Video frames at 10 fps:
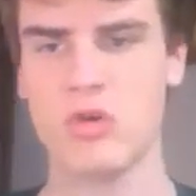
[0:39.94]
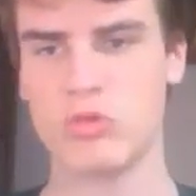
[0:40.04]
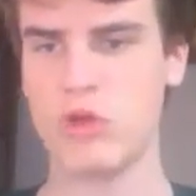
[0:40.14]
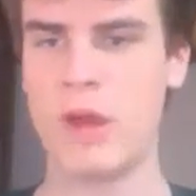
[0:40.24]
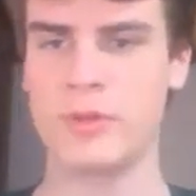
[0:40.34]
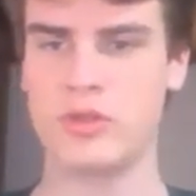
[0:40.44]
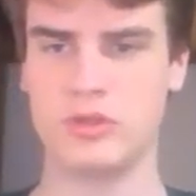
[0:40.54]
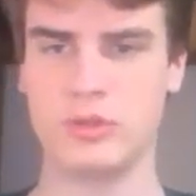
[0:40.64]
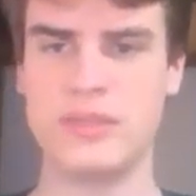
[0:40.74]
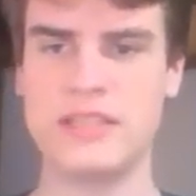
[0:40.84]
Robert
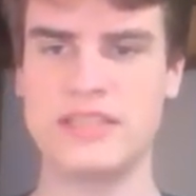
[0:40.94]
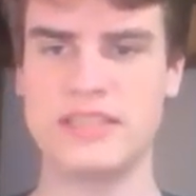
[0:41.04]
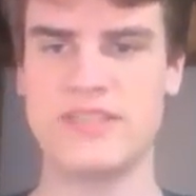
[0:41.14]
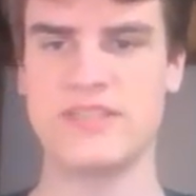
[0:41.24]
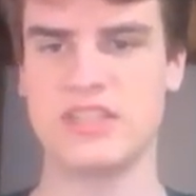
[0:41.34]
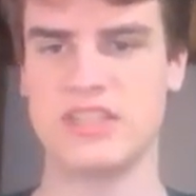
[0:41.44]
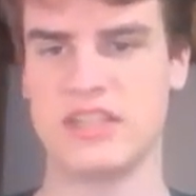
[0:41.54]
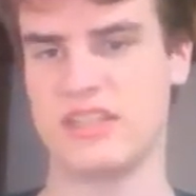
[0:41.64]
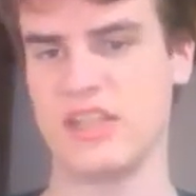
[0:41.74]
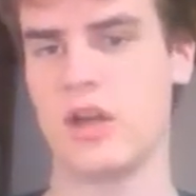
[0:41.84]
Louis Stevenson
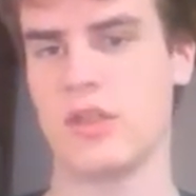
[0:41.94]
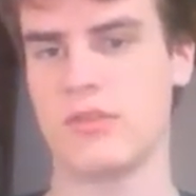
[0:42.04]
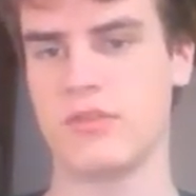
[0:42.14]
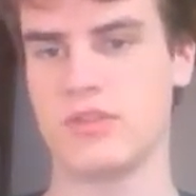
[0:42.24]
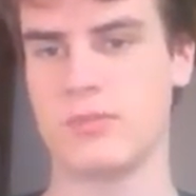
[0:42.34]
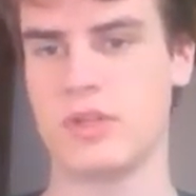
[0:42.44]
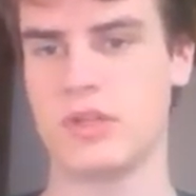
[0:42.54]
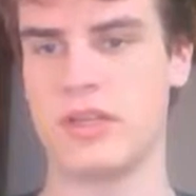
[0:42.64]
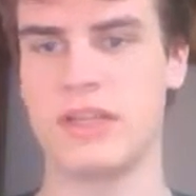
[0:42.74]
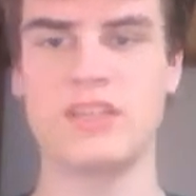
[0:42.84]
is the author of this
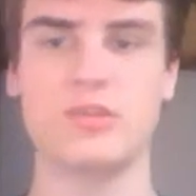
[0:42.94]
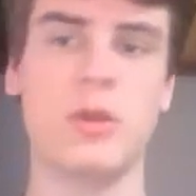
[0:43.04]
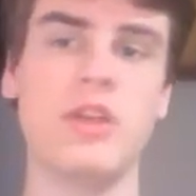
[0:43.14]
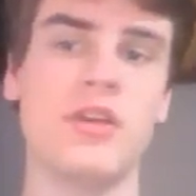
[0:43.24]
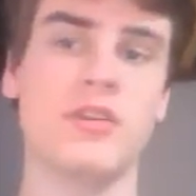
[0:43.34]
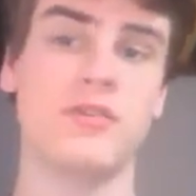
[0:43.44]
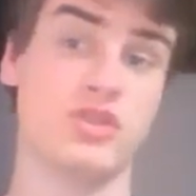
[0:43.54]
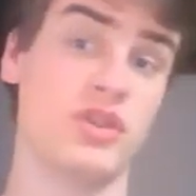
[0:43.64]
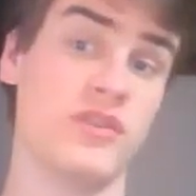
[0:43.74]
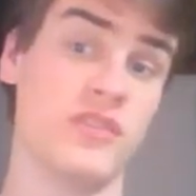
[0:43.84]
book, and he's well known for
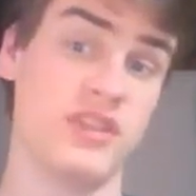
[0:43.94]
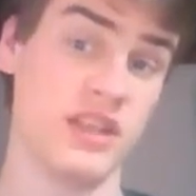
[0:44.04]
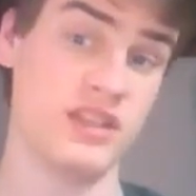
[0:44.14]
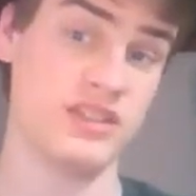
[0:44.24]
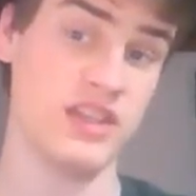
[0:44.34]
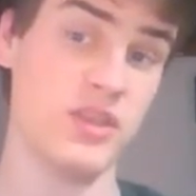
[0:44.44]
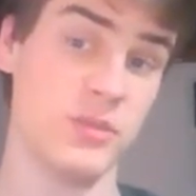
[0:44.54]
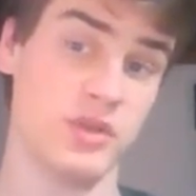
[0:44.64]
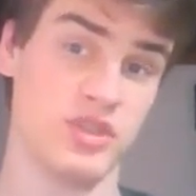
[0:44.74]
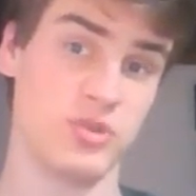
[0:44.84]
two of his other
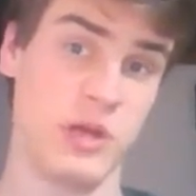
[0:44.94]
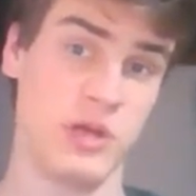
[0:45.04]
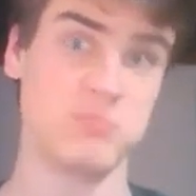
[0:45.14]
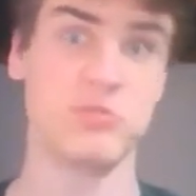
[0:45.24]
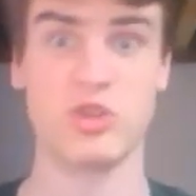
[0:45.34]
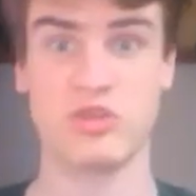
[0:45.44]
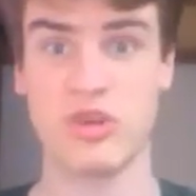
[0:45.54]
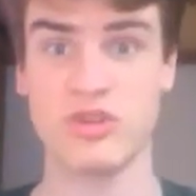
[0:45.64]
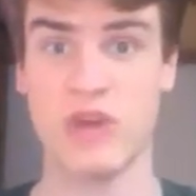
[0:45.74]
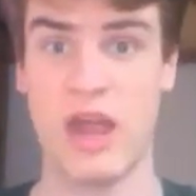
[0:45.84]
books as well,
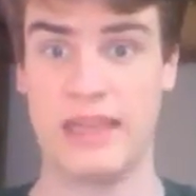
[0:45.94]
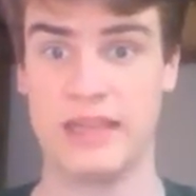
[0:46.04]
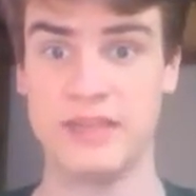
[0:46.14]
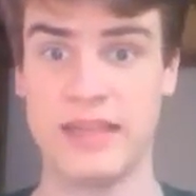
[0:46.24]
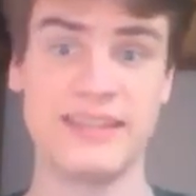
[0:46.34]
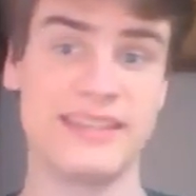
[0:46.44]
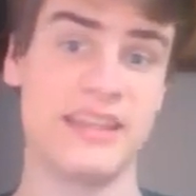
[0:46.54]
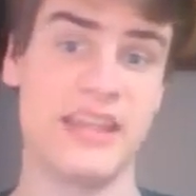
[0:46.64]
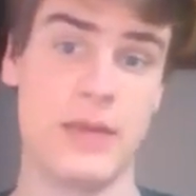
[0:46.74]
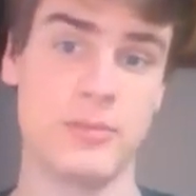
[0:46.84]
Treasure Island and
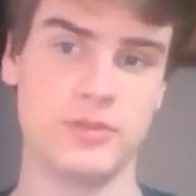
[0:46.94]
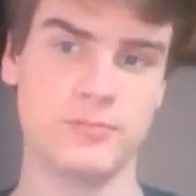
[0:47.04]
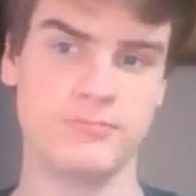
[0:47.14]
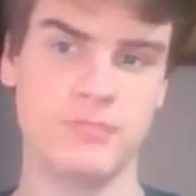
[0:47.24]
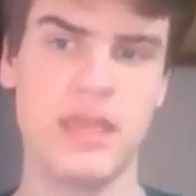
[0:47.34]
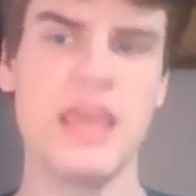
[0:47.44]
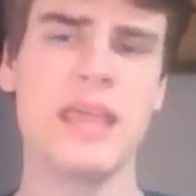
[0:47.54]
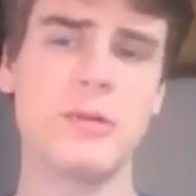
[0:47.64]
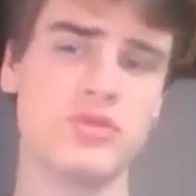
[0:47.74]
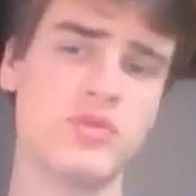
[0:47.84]
Kidnapped.
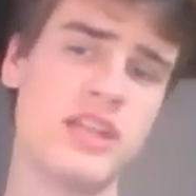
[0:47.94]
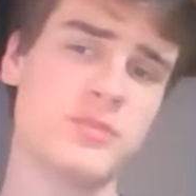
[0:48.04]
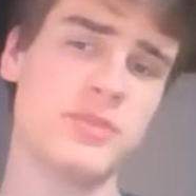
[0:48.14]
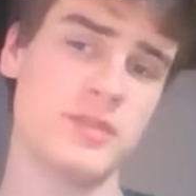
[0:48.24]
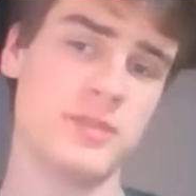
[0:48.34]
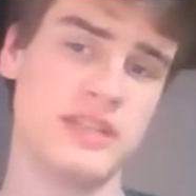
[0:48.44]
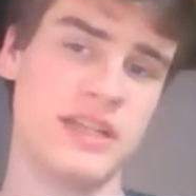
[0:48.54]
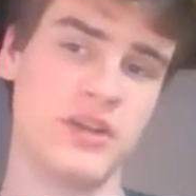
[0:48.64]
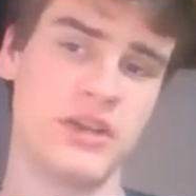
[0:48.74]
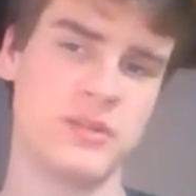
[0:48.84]
He was raised
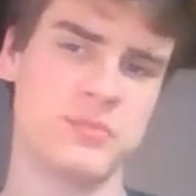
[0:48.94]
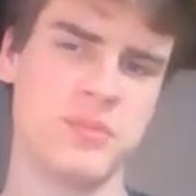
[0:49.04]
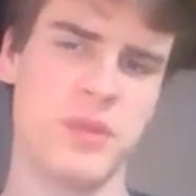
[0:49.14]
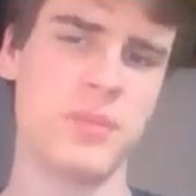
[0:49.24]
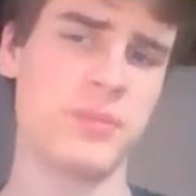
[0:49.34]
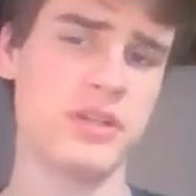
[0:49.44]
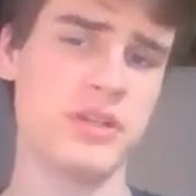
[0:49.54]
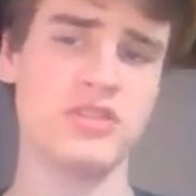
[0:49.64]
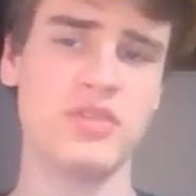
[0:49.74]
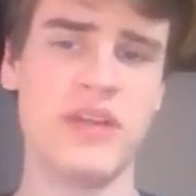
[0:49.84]
Presbyterian, but
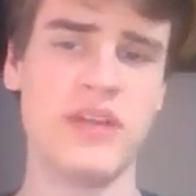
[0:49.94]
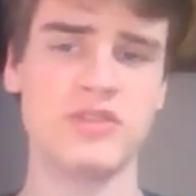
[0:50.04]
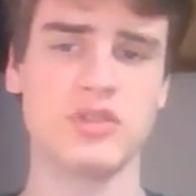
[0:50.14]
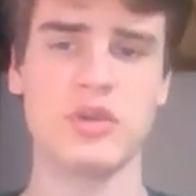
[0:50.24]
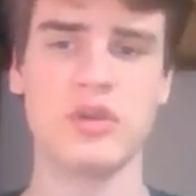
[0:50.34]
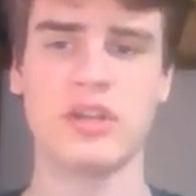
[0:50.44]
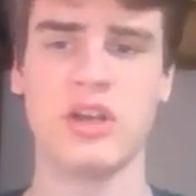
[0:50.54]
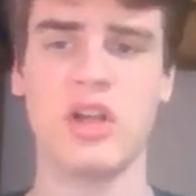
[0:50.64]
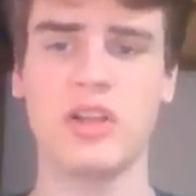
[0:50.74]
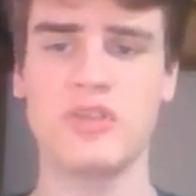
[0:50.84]
pretty soon after going to
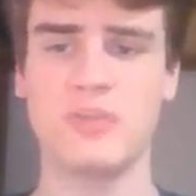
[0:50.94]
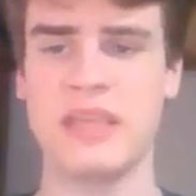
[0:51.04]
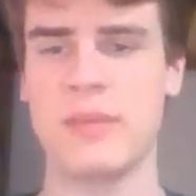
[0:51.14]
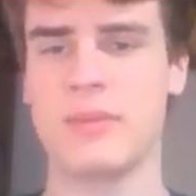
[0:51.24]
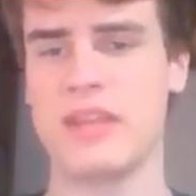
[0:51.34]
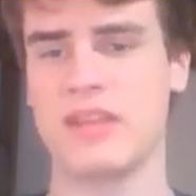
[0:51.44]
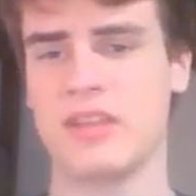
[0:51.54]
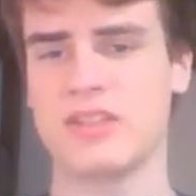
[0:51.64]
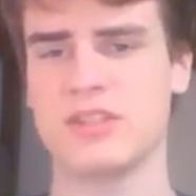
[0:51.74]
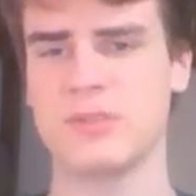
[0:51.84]
college became an
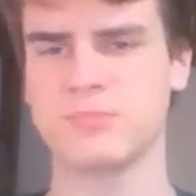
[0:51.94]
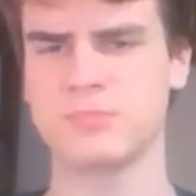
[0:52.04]
atheist.